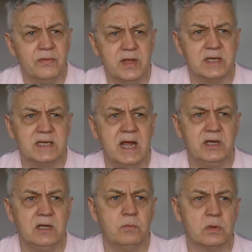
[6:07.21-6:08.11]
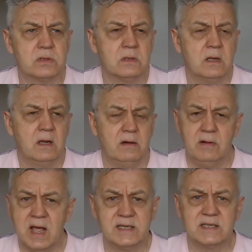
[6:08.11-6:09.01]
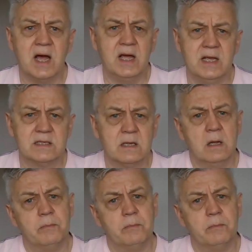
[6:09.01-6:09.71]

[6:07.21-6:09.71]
This stadium was nice size,